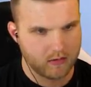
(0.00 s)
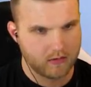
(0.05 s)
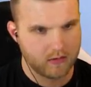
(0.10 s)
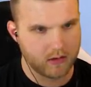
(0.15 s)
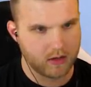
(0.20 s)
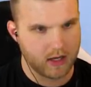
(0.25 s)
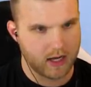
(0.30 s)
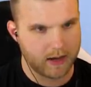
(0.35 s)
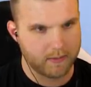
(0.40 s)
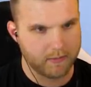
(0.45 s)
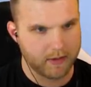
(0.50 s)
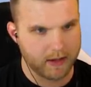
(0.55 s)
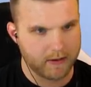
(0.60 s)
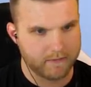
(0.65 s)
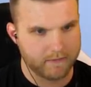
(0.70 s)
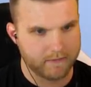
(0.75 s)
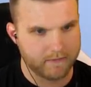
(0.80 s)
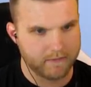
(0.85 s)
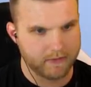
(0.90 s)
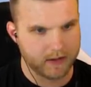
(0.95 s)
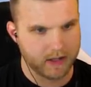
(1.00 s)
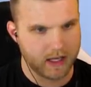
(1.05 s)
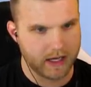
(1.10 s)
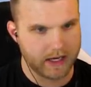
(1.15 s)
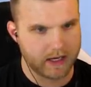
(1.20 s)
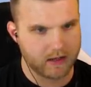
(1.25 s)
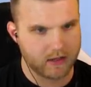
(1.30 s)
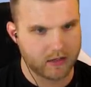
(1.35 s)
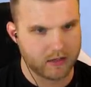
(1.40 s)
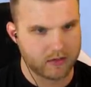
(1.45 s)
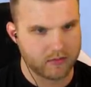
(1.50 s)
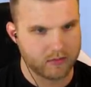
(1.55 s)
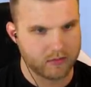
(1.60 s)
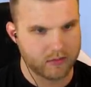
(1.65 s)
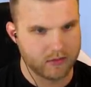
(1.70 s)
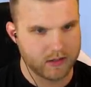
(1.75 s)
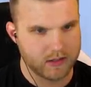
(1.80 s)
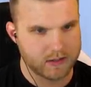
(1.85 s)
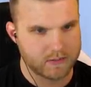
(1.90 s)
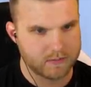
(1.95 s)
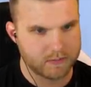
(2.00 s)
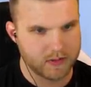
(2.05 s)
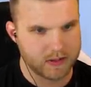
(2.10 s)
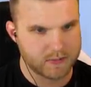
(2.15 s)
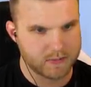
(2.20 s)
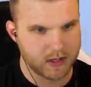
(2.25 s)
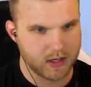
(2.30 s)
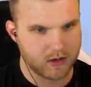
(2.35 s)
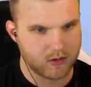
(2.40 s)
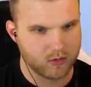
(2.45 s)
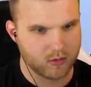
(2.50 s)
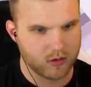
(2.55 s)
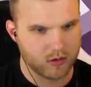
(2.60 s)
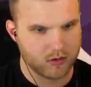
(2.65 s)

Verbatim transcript: Dude, I'm like flying through this parkour